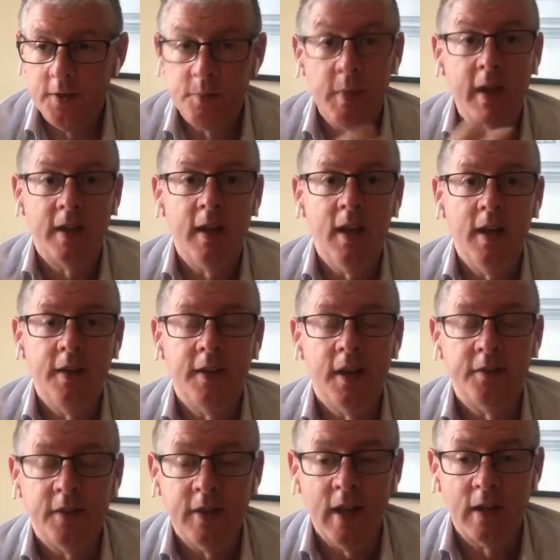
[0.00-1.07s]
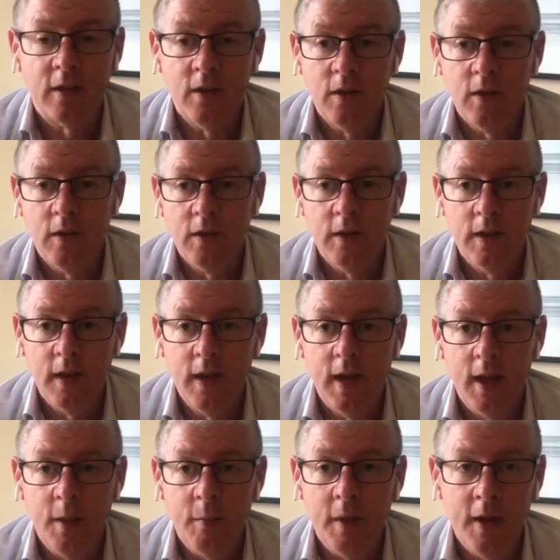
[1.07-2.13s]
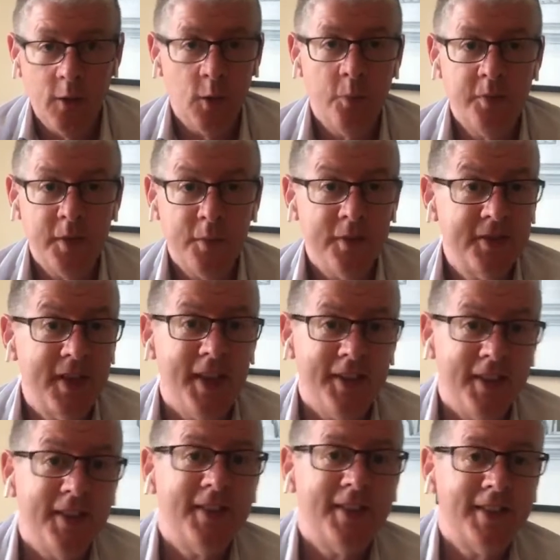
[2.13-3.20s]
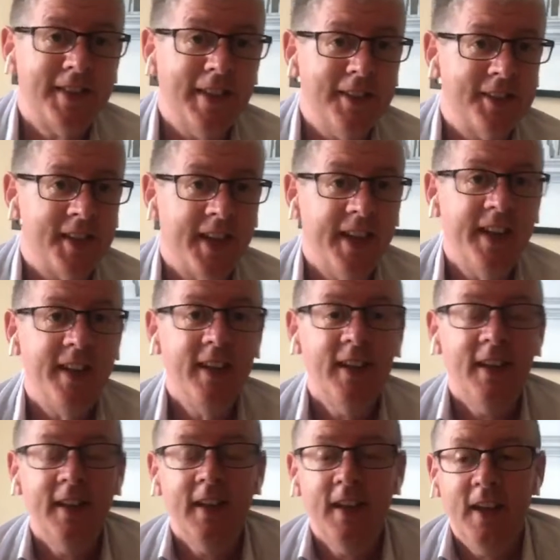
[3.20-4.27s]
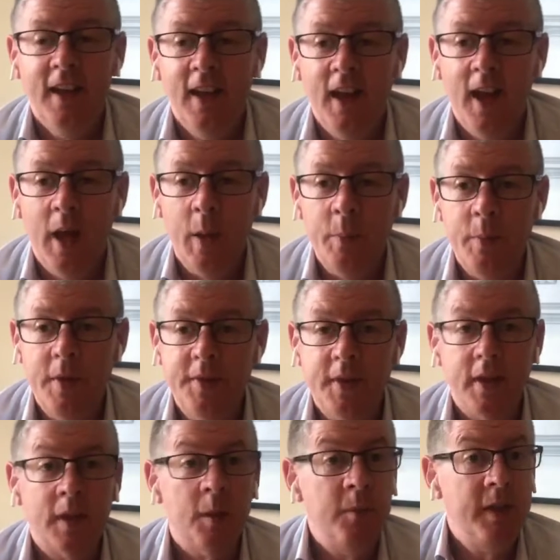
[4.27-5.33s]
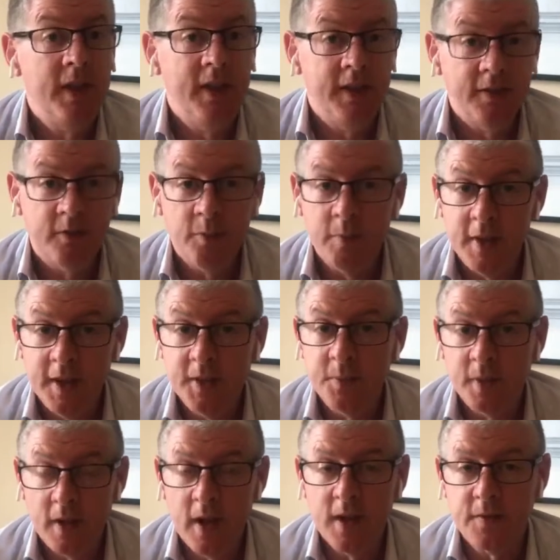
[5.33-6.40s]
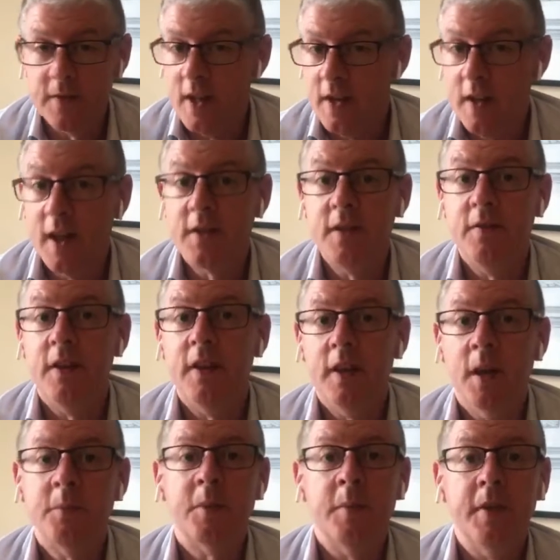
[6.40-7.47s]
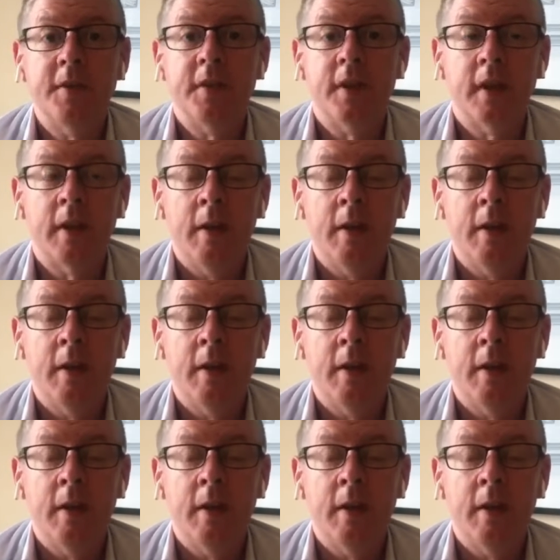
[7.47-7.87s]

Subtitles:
my client after that call, and I hope she will say this still today, is in a completely different place because of it, and actually very optimistic.